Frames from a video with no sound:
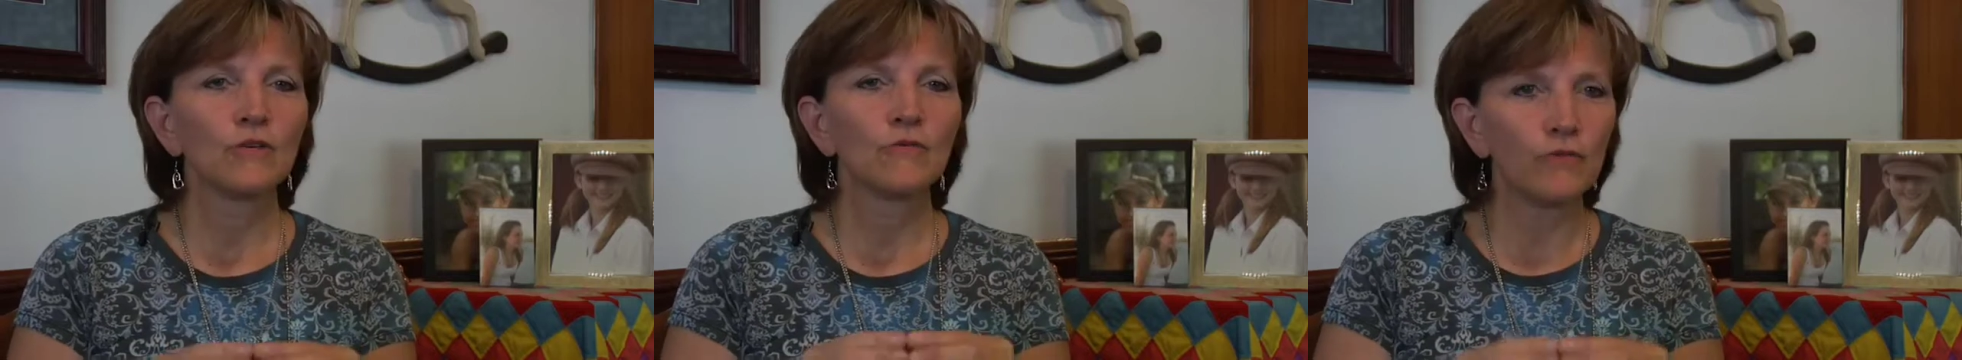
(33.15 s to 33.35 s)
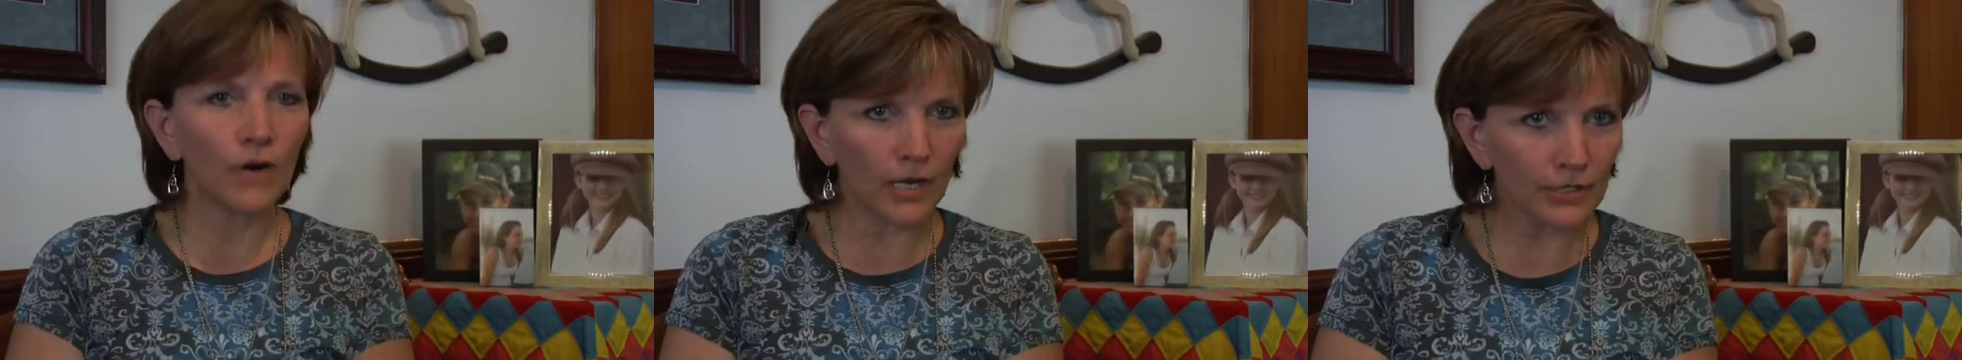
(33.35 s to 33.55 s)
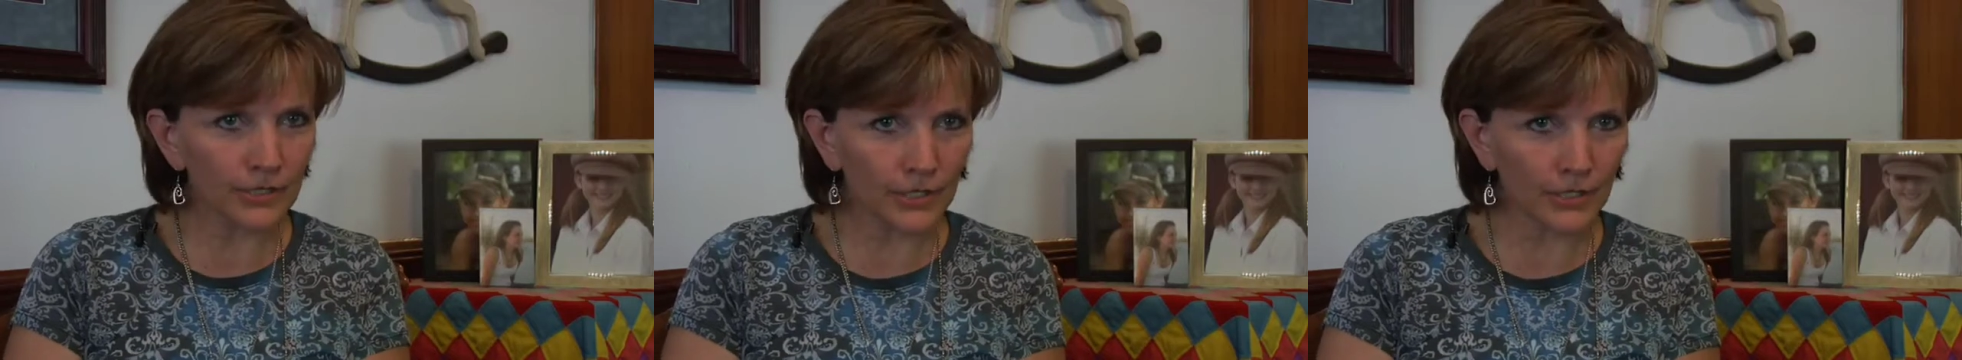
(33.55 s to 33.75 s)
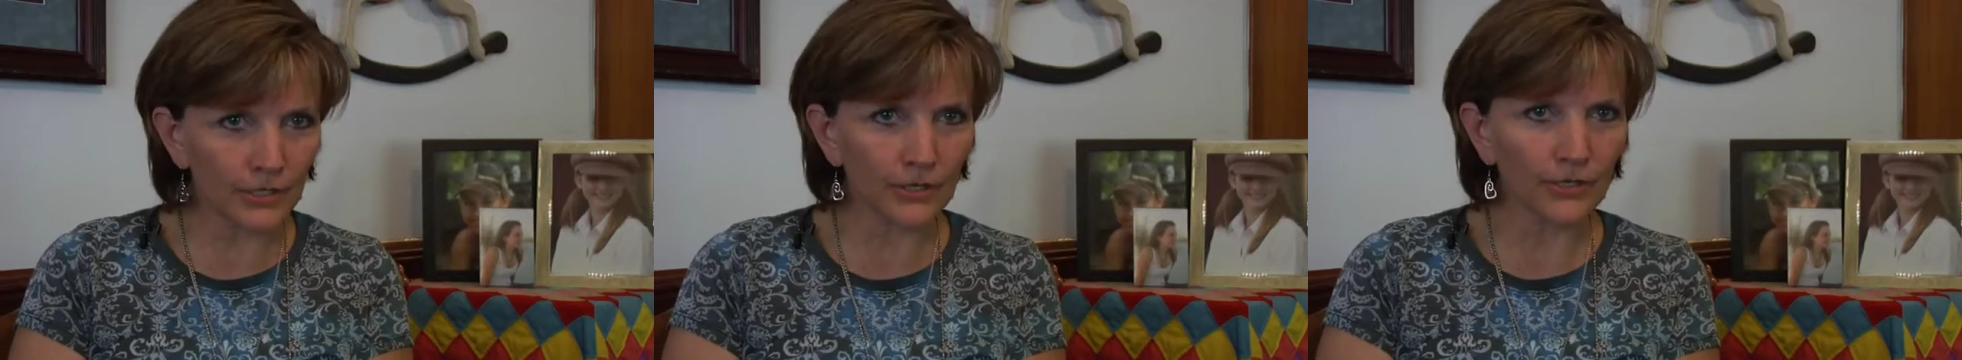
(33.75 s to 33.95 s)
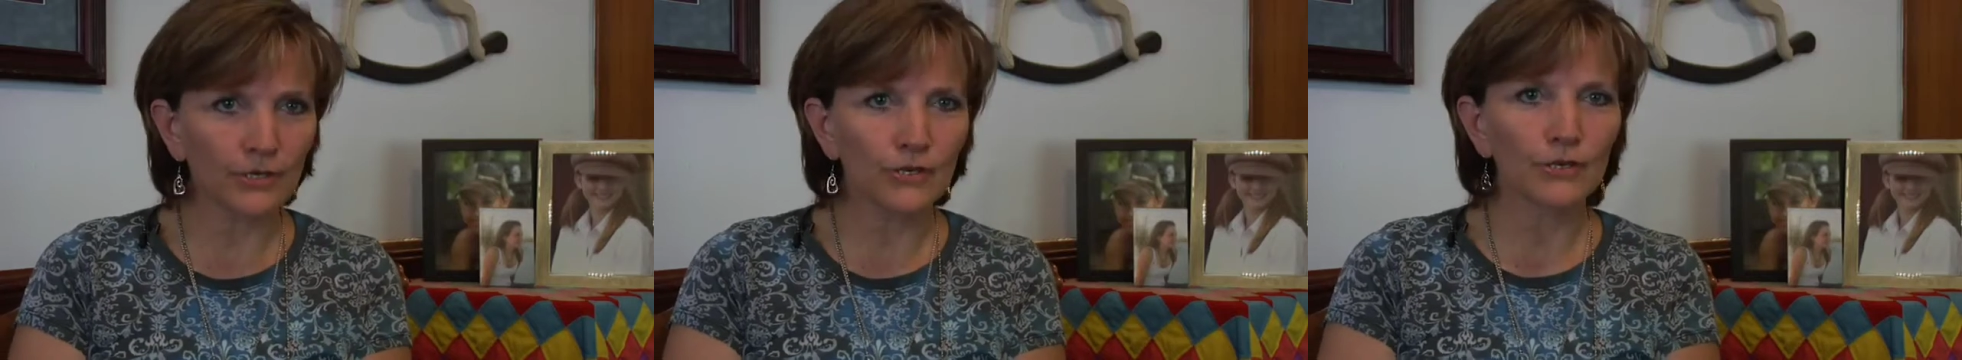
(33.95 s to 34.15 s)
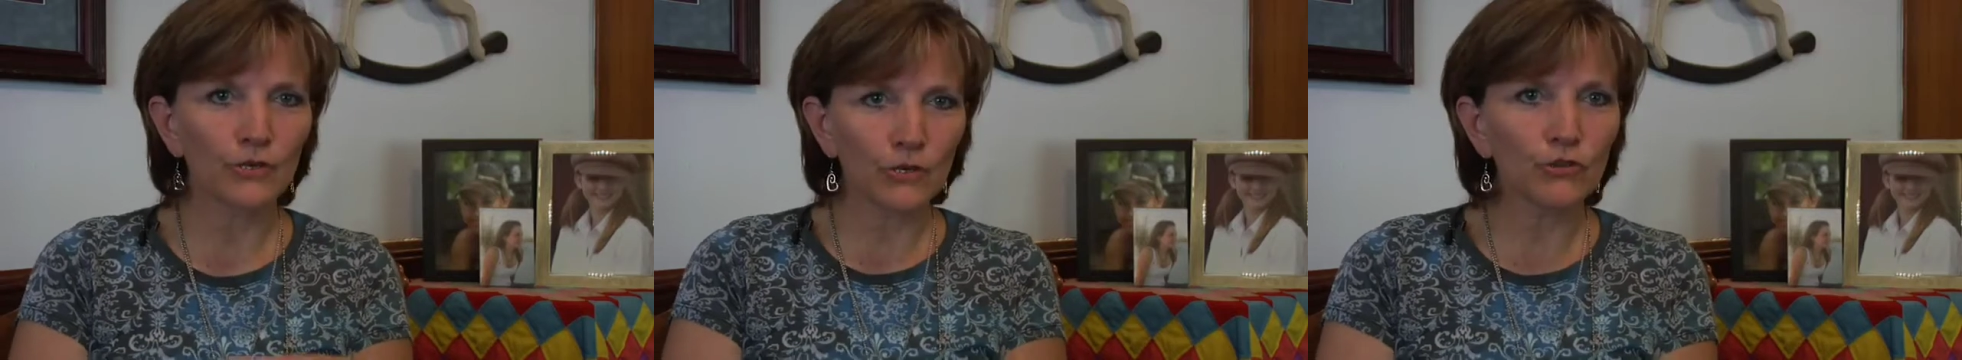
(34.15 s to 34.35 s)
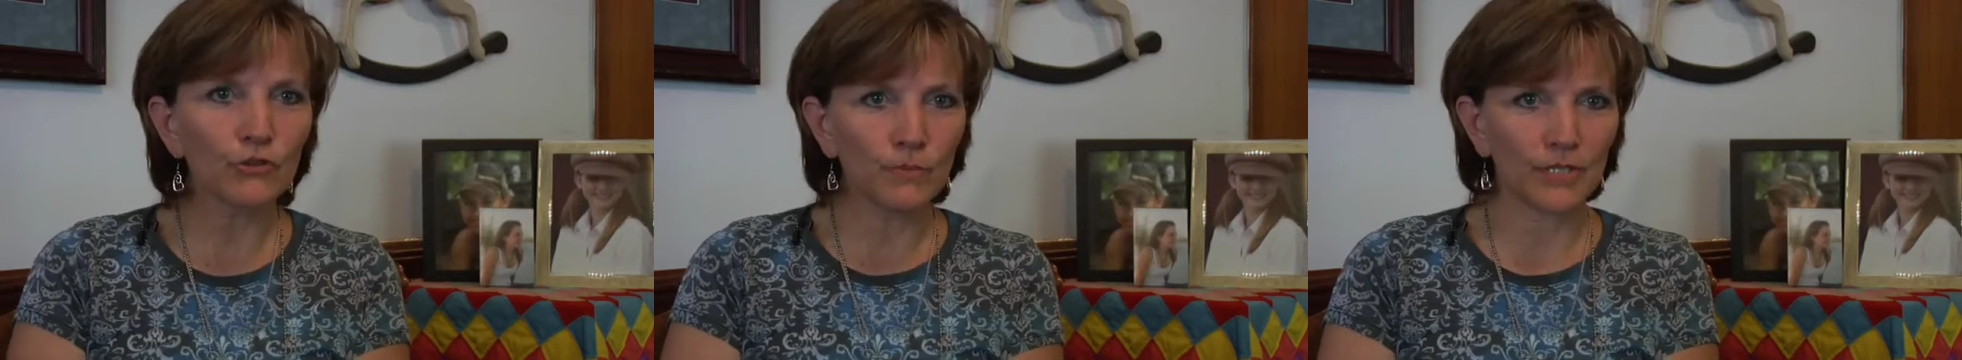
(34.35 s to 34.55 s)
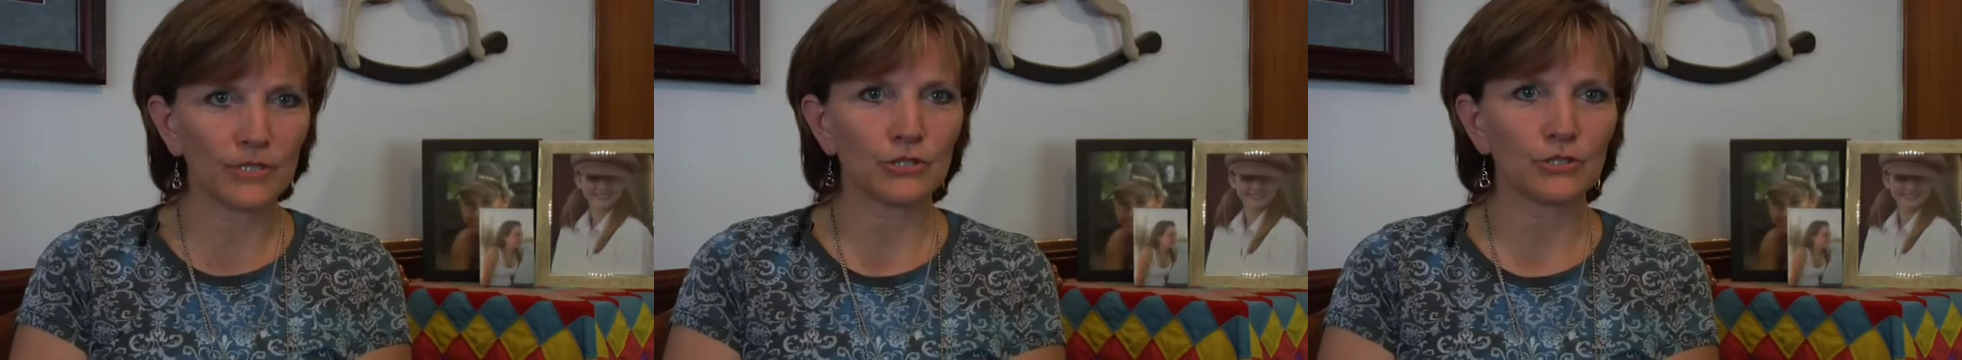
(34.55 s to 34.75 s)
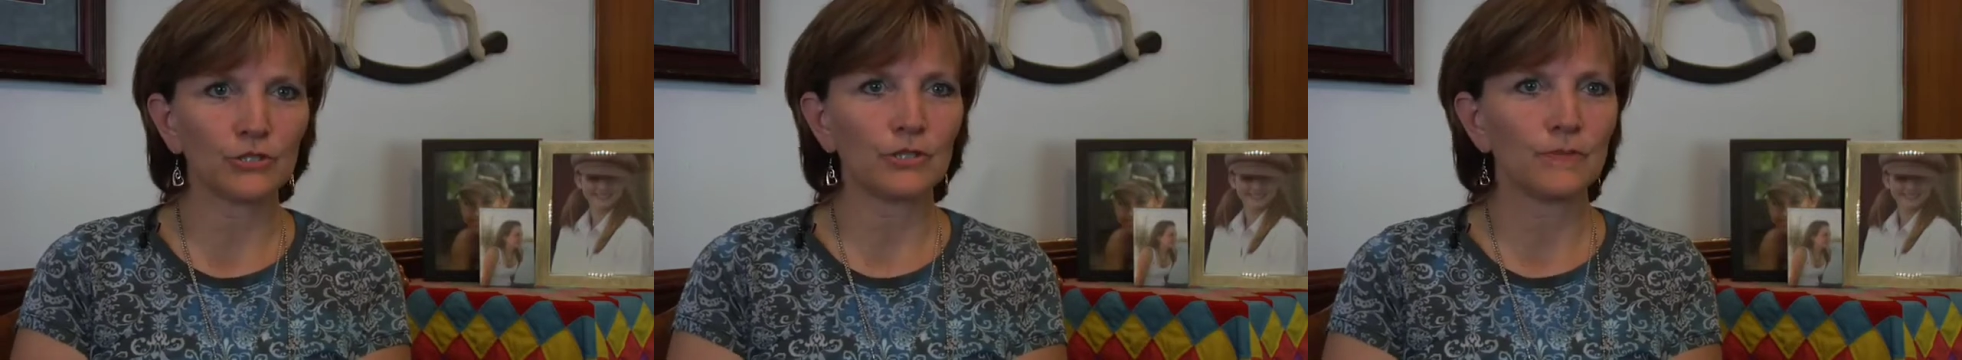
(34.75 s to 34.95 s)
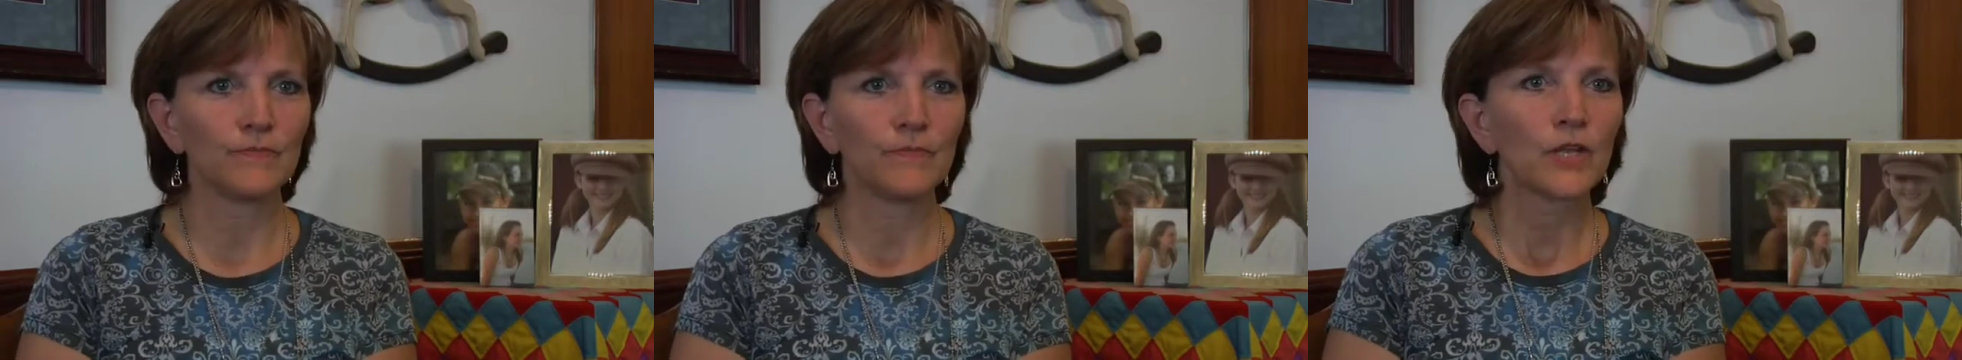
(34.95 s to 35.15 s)
volunteer, youth
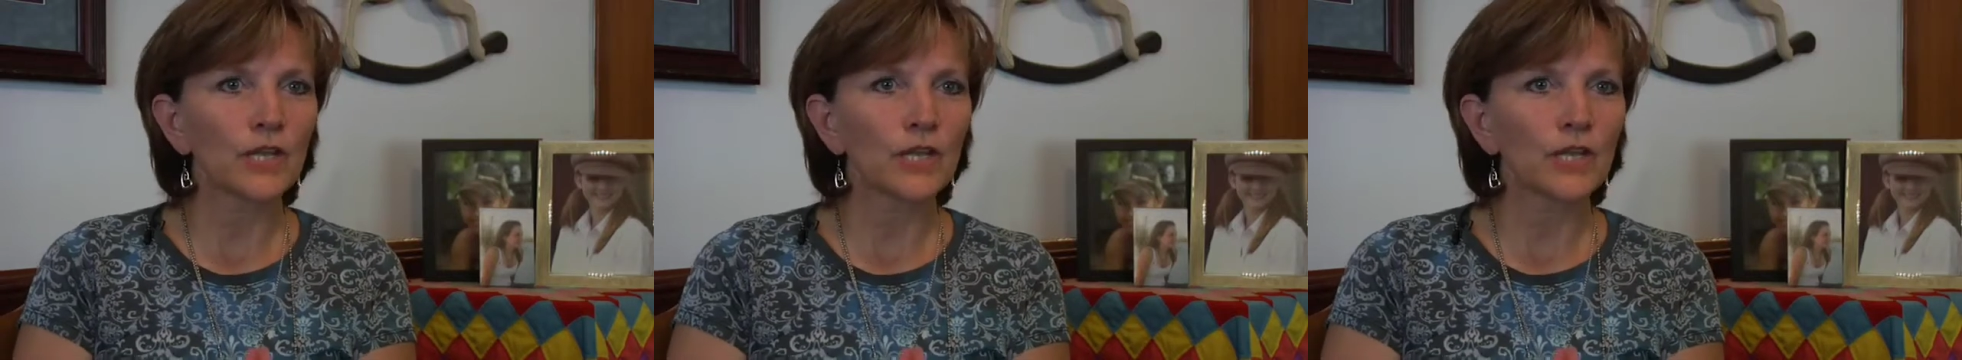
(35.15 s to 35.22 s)
minister